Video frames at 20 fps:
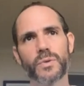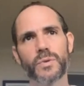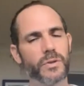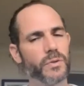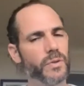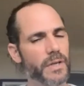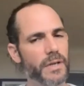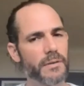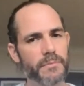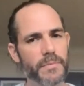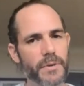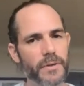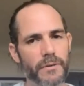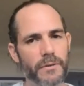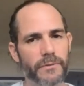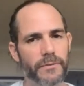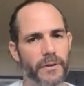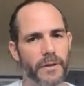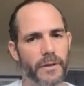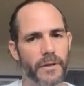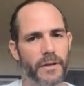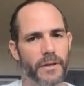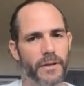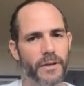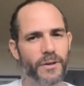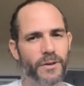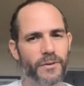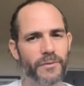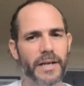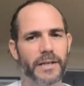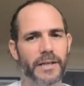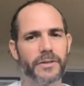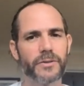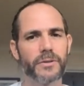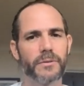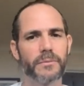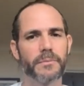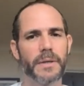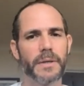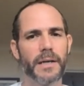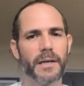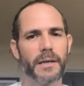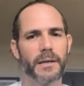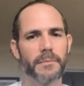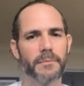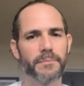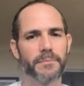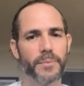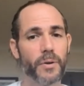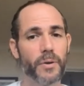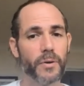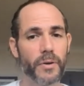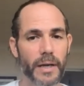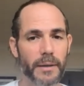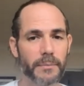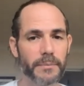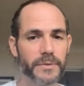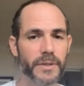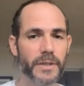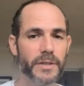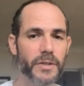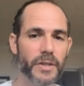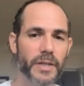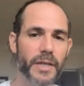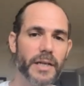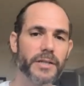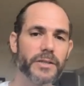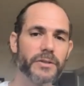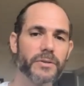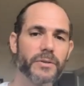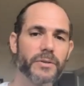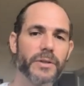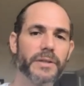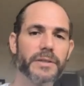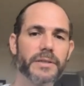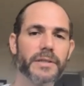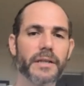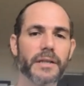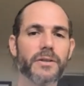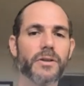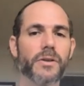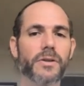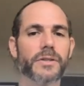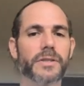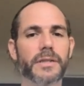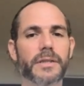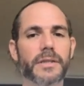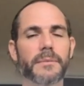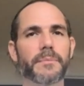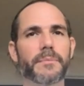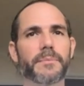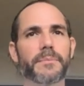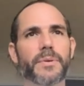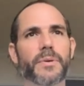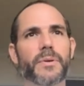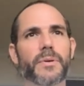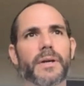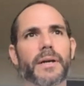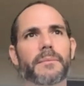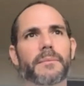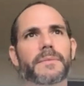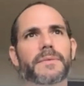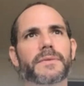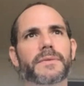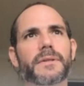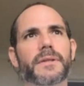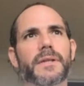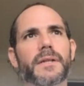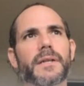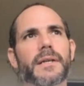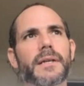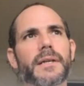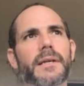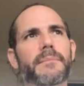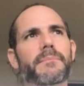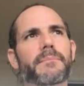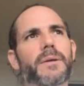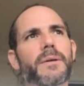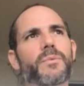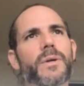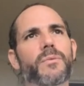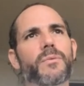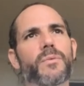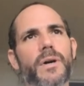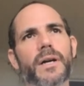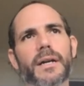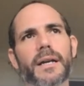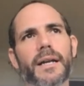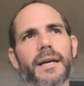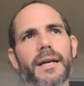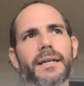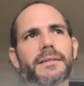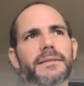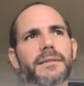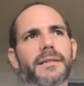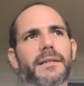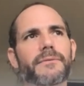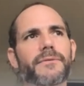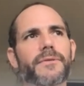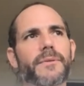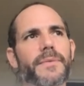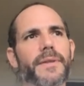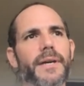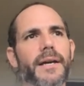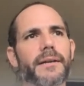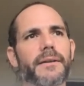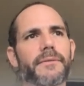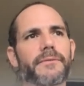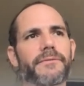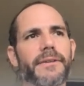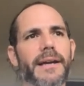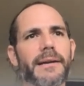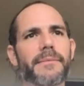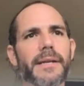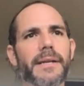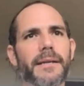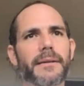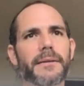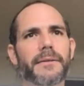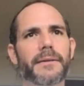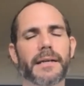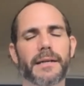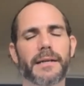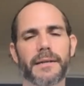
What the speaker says: we do a number of actual programs, educational and technology programs. But we work, like I said, from that family